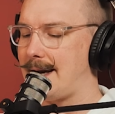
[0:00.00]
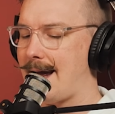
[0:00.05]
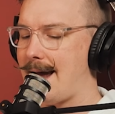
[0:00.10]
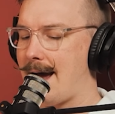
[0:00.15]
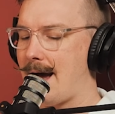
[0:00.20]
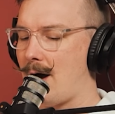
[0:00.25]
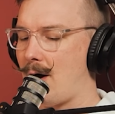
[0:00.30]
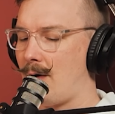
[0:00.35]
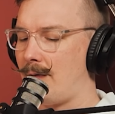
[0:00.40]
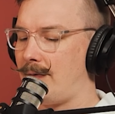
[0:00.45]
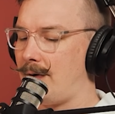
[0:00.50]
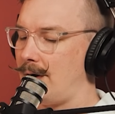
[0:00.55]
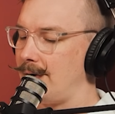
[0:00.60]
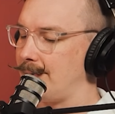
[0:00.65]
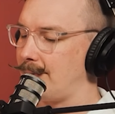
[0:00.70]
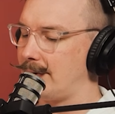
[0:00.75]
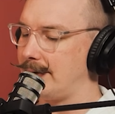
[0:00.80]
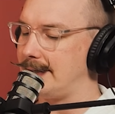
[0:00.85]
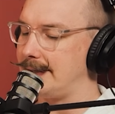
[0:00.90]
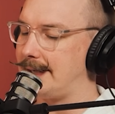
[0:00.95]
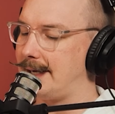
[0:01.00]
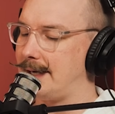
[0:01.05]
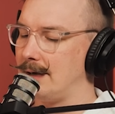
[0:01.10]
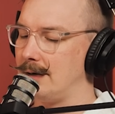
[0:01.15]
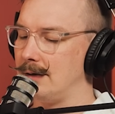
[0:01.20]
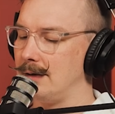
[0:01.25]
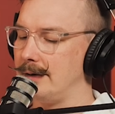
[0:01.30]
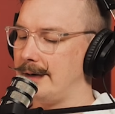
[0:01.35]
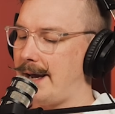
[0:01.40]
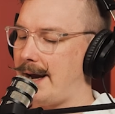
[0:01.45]
how Voldemort had
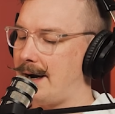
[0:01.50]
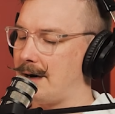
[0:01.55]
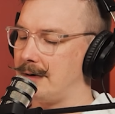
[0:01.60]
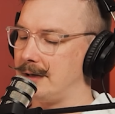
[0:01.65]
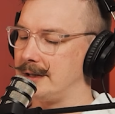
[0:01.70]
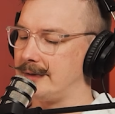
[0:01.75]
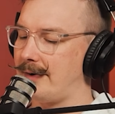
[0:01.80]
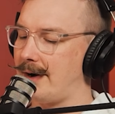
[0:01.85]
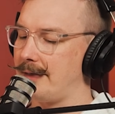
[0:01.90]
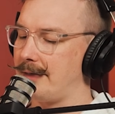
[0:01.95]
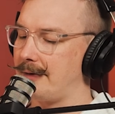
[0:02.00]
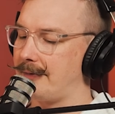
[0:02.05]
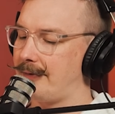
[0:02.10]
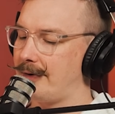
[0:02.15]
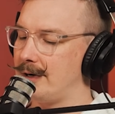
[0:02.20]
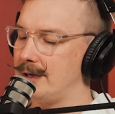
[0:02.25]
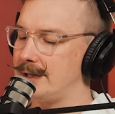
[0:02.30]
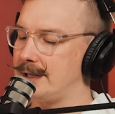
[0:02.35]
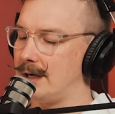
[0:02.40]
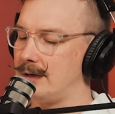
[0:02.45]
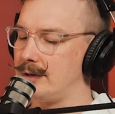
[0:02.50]
killed Harry's father first,